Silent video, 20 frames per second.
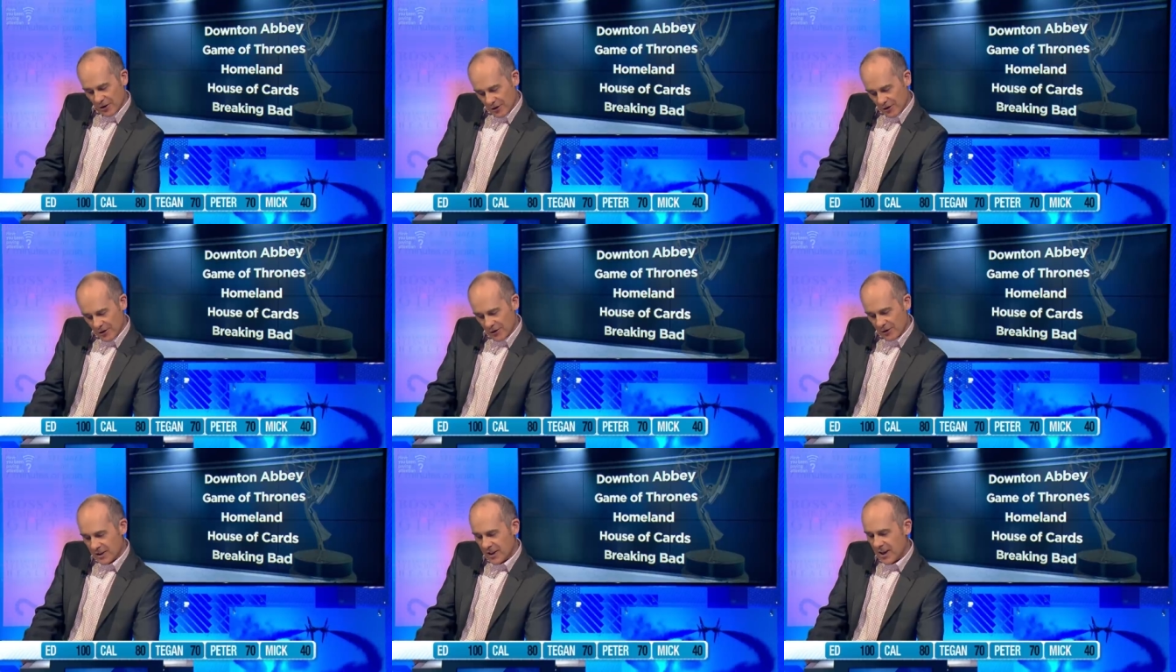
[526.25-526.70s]

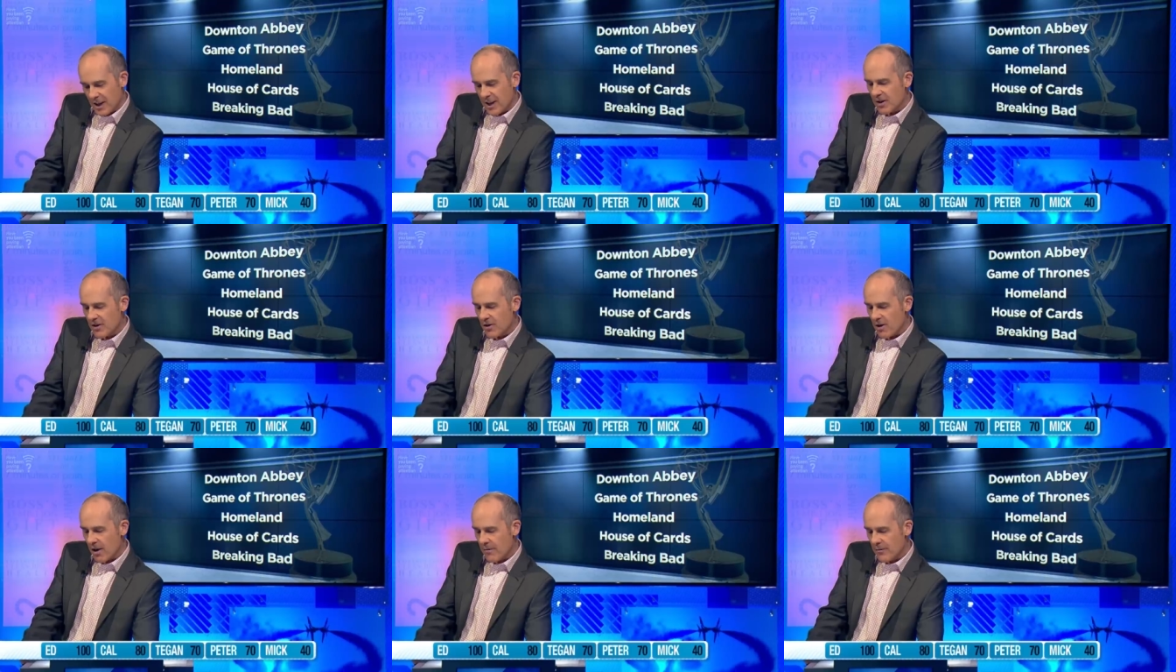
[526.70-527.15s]
Good to hear
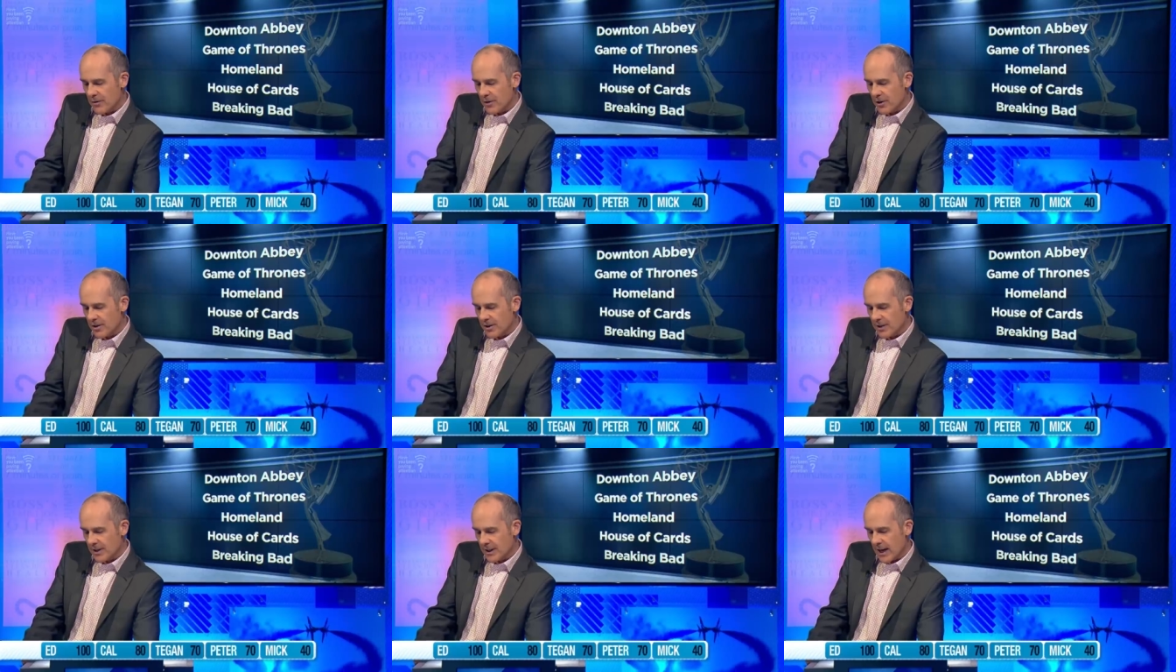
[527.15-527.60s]
you're
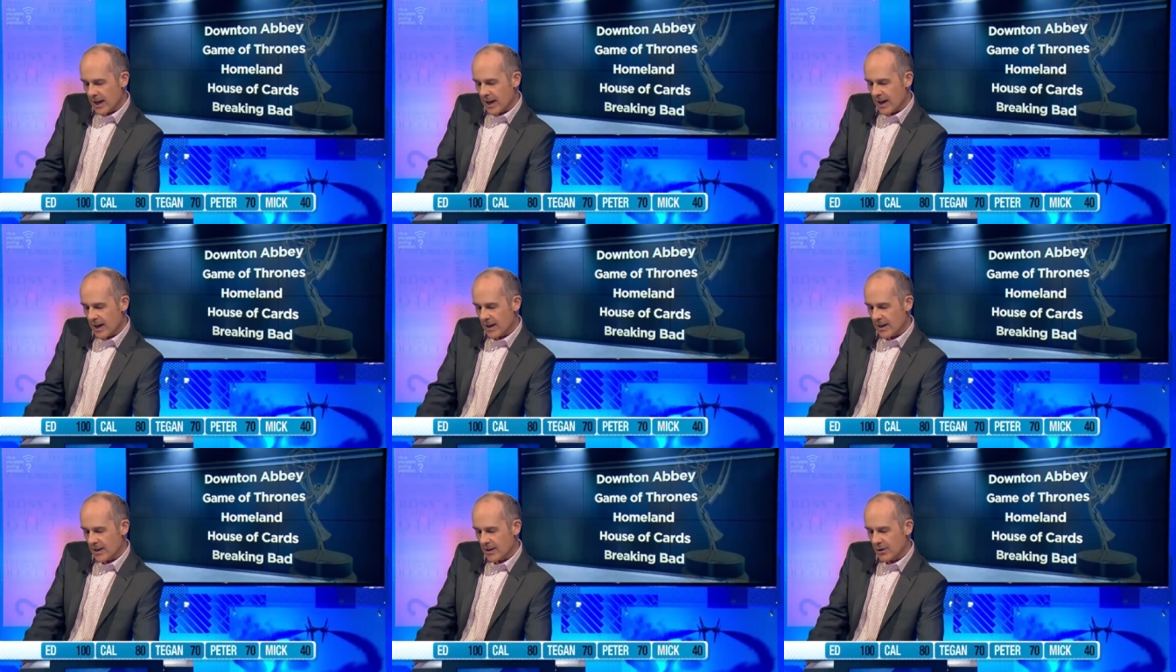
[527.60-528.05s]
confident.
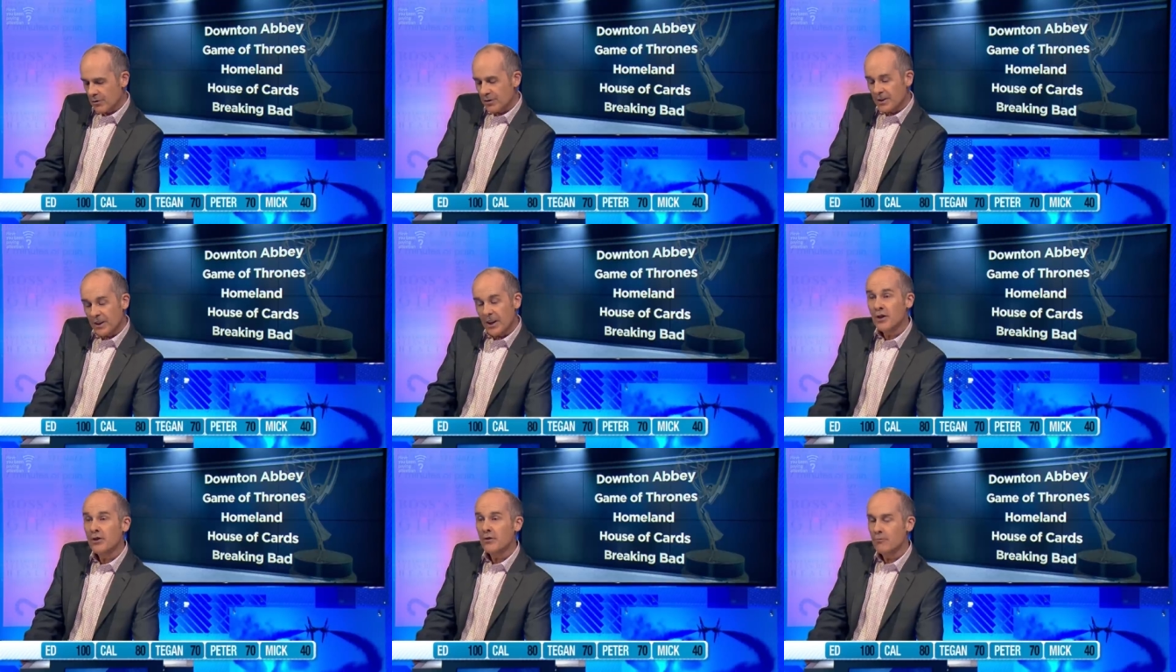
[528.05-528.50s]
Good
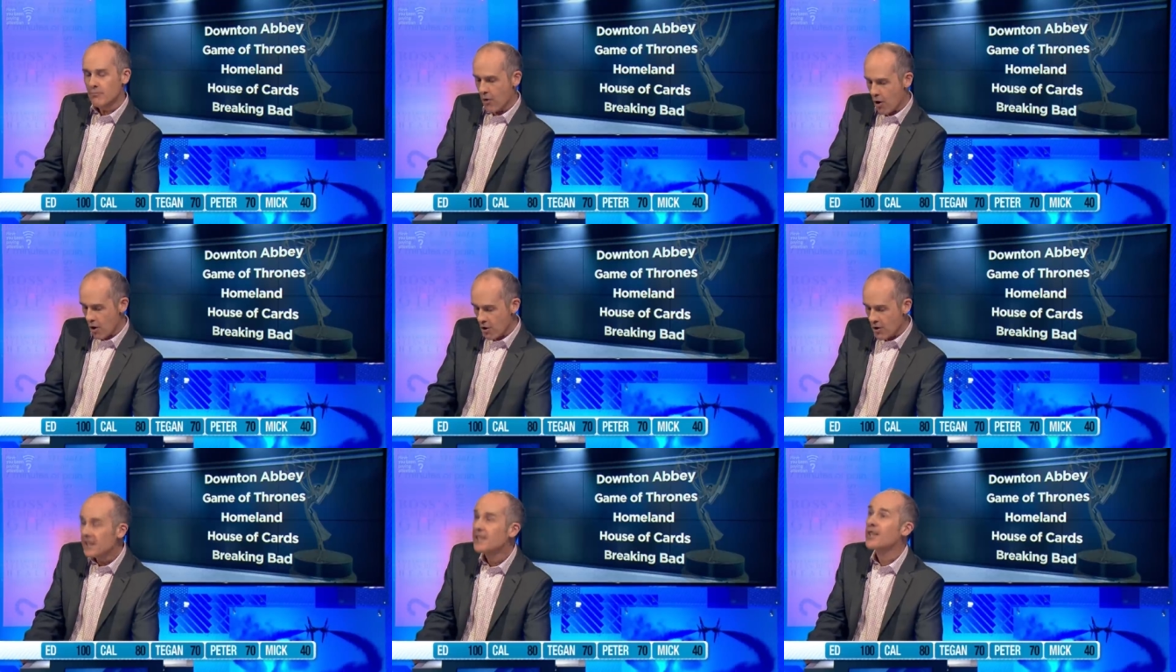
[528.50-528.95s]
to hear you're
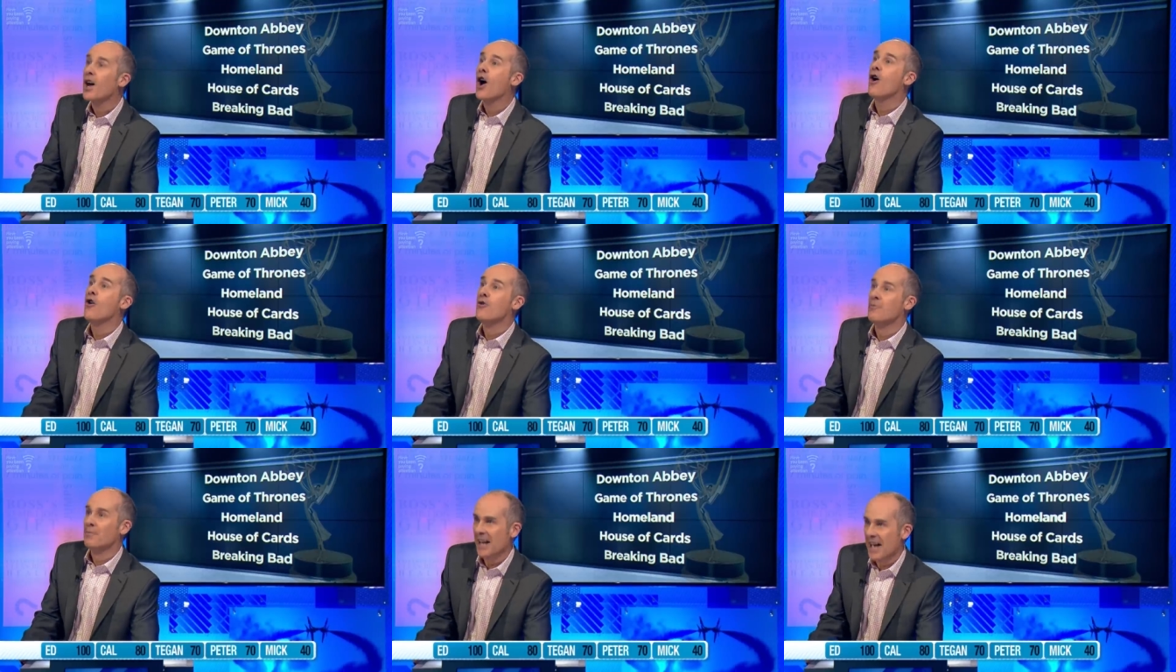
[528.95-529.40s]
wrong. It's
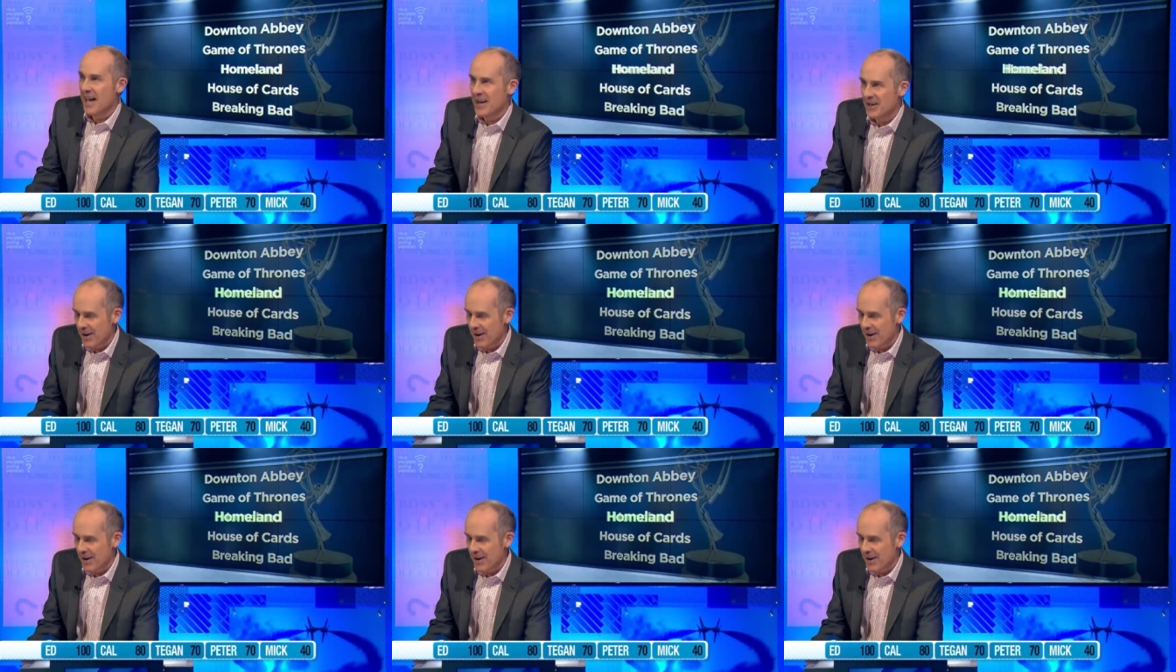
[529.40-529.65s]
Homeland,